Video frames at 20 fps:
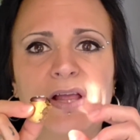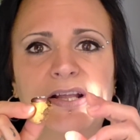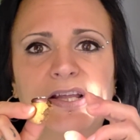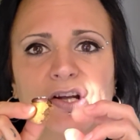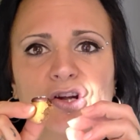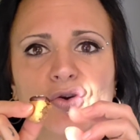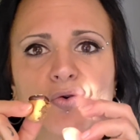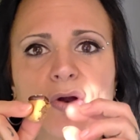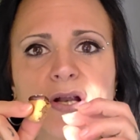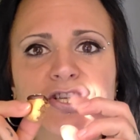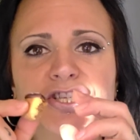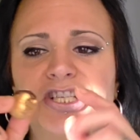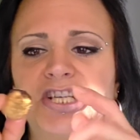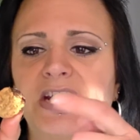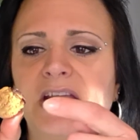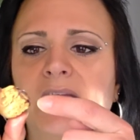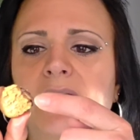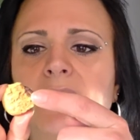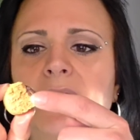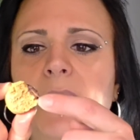like a
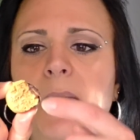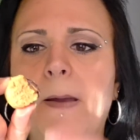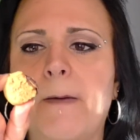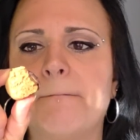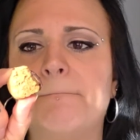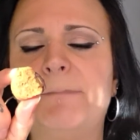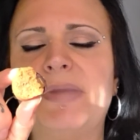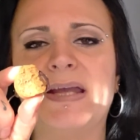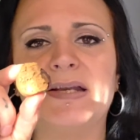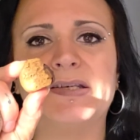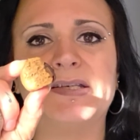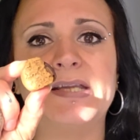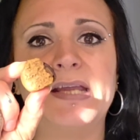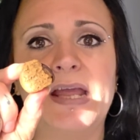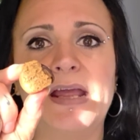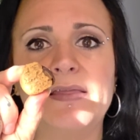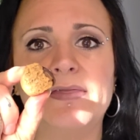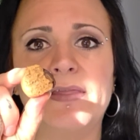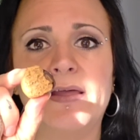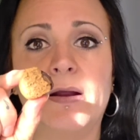crunchy bit
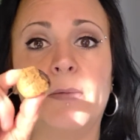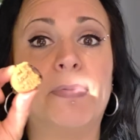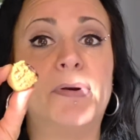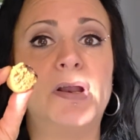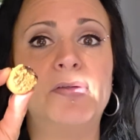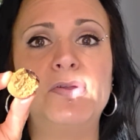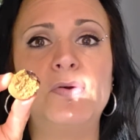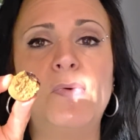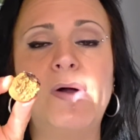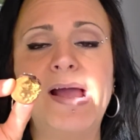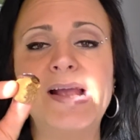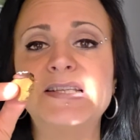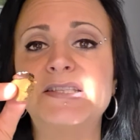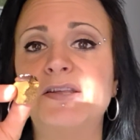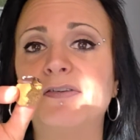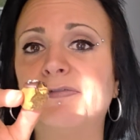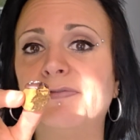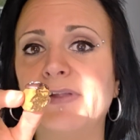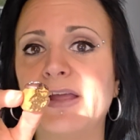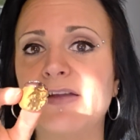in there. But otherwise,
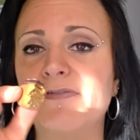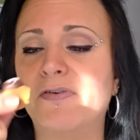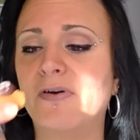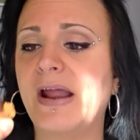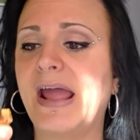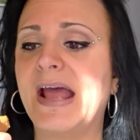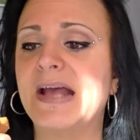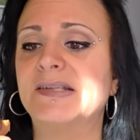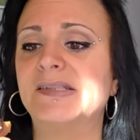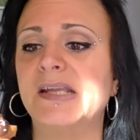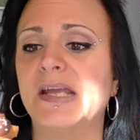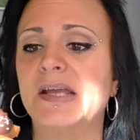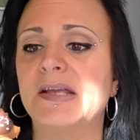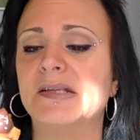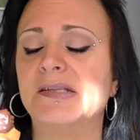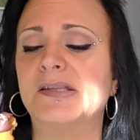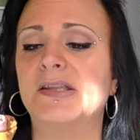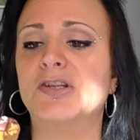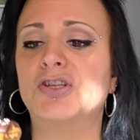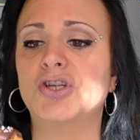the flavor as
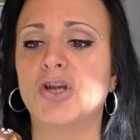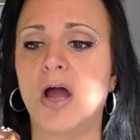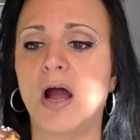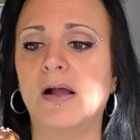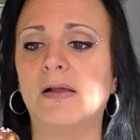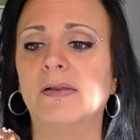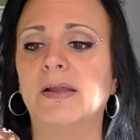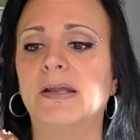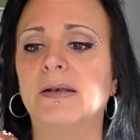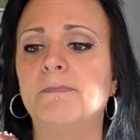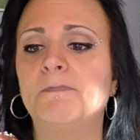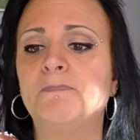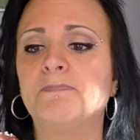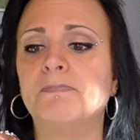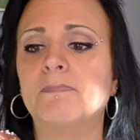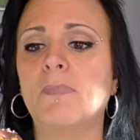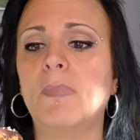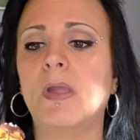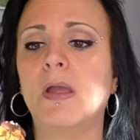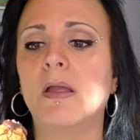is, the chocolate,
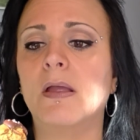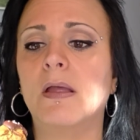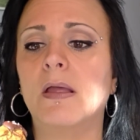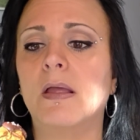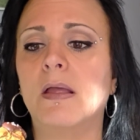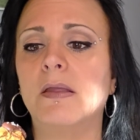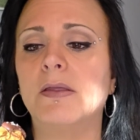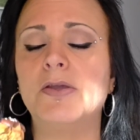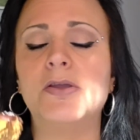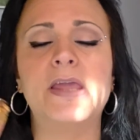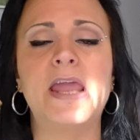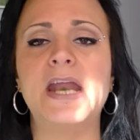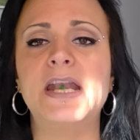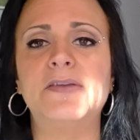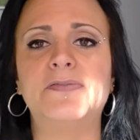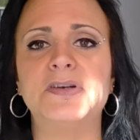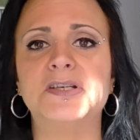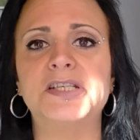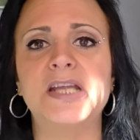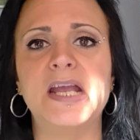you can't
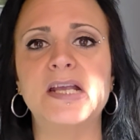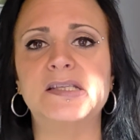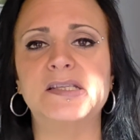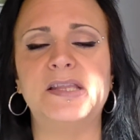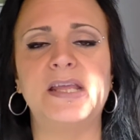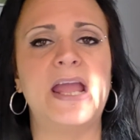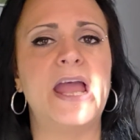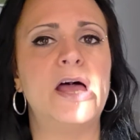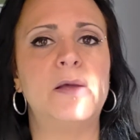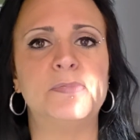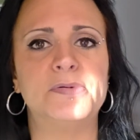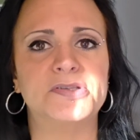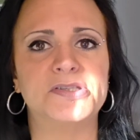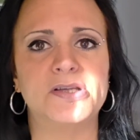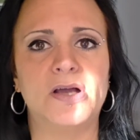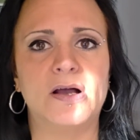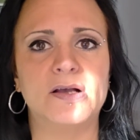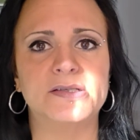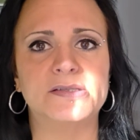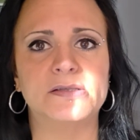even taste the
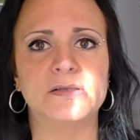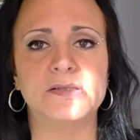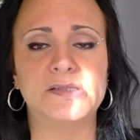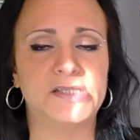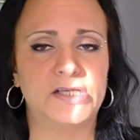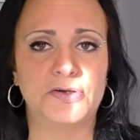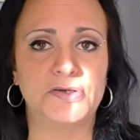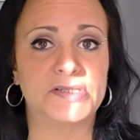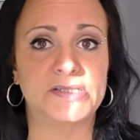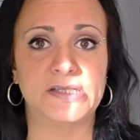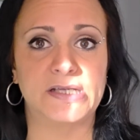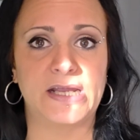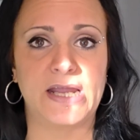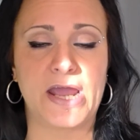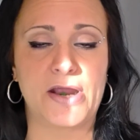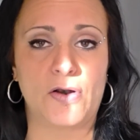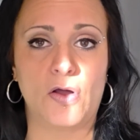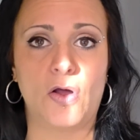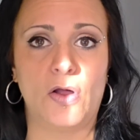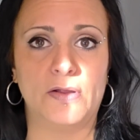applesauce, seriously,
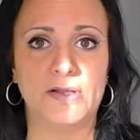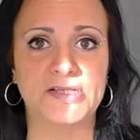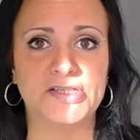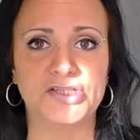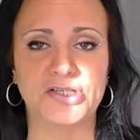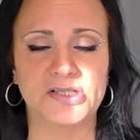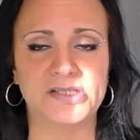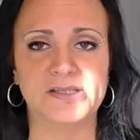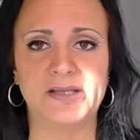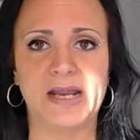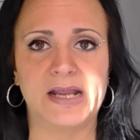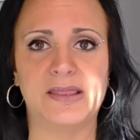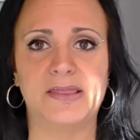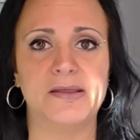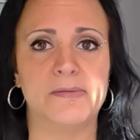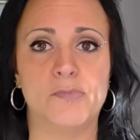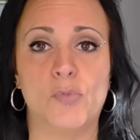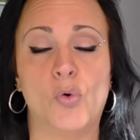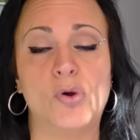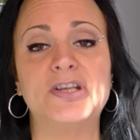at all. It's just like
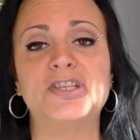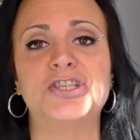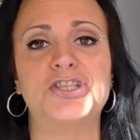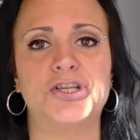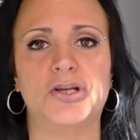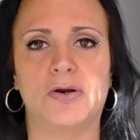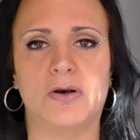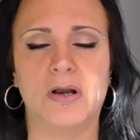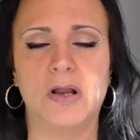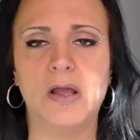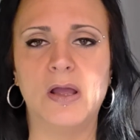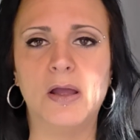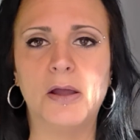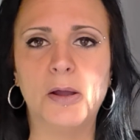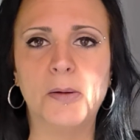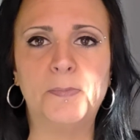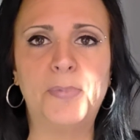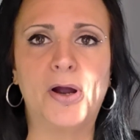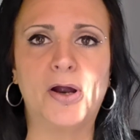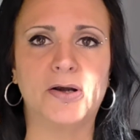the moisture
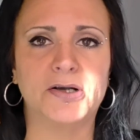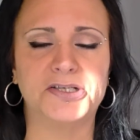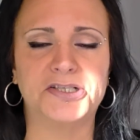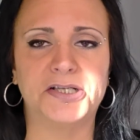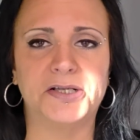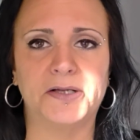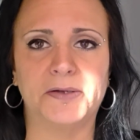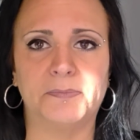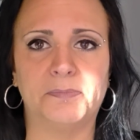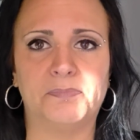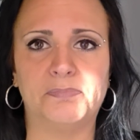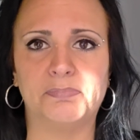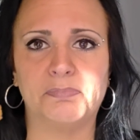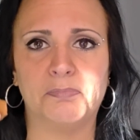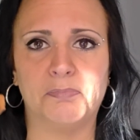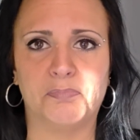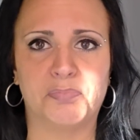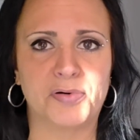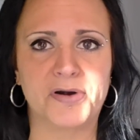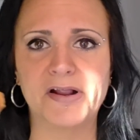part to
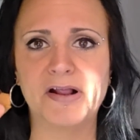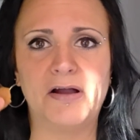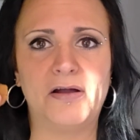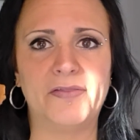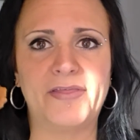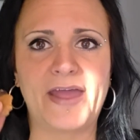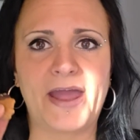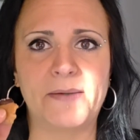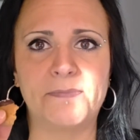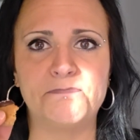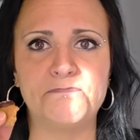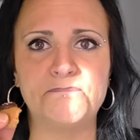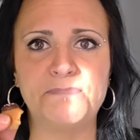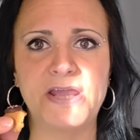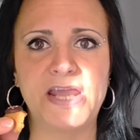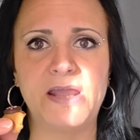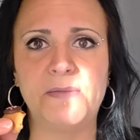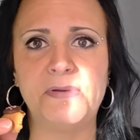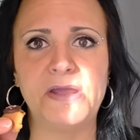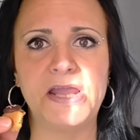bring all that
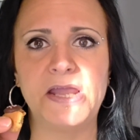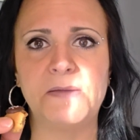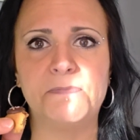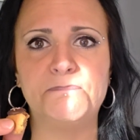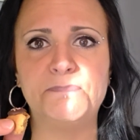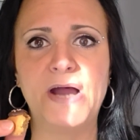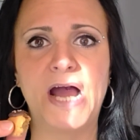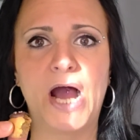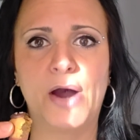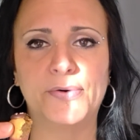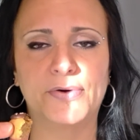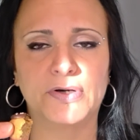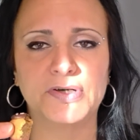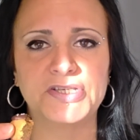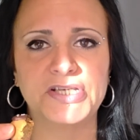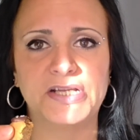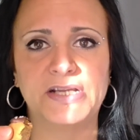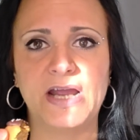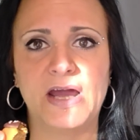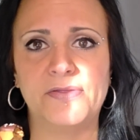PB powder
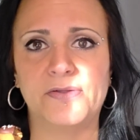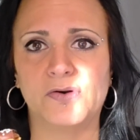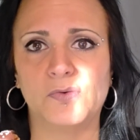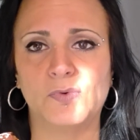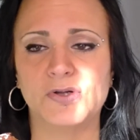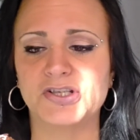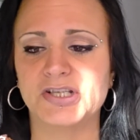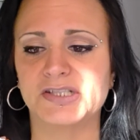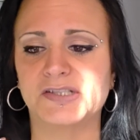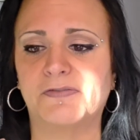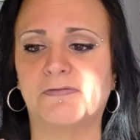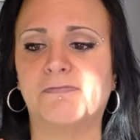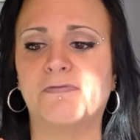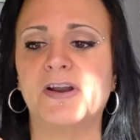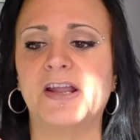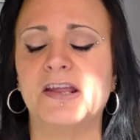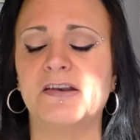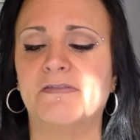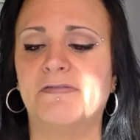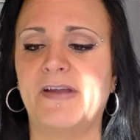together, which is
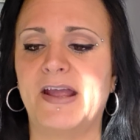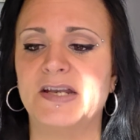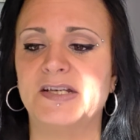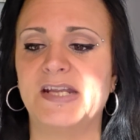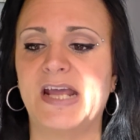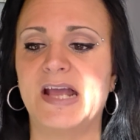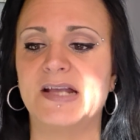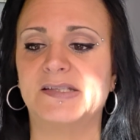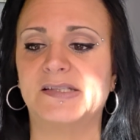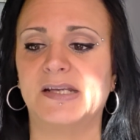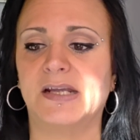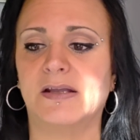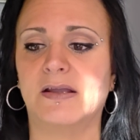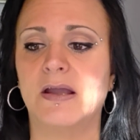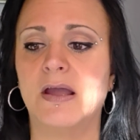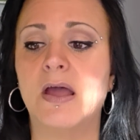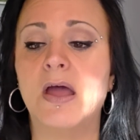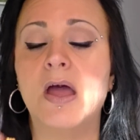freaking fantastic.